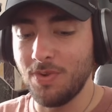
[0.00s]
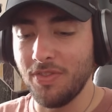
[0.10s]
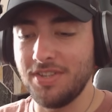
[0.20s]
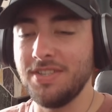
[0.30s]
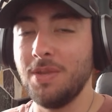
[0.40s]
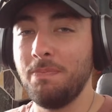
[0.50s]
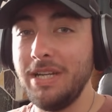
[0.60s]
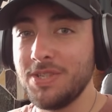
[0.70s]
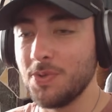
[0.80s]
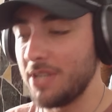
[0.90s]
one. This is the
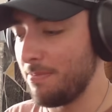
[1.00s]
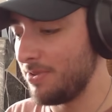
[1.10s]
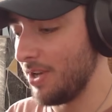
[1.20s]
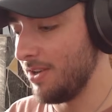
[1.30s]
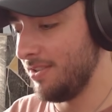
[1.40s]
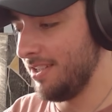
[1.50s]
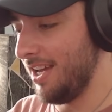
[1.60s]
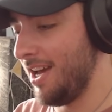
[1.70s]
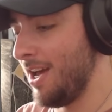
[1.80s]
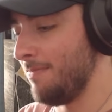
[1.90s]
Beatles episode,
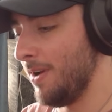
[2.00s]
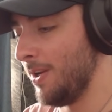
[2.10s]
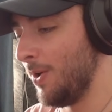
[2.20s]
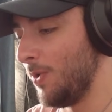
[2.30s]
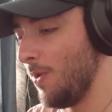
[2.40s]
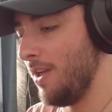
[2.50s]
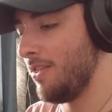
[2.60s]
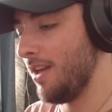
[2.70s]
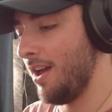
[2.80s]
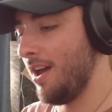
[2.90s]
along
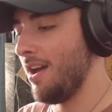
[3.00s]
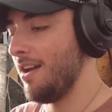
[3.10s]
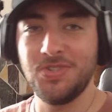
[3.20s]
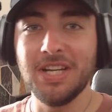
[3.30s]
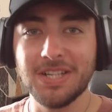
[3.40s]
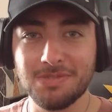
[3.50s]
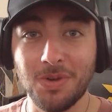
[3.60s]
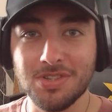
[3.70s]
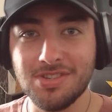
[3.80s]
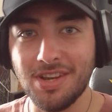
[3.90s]
with Jinx
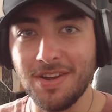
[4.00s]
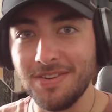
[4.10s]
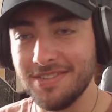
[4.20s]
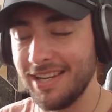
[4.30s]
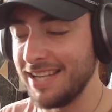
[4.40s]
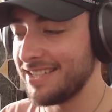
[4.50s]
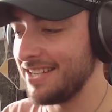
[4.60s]
Monsoon. So let's get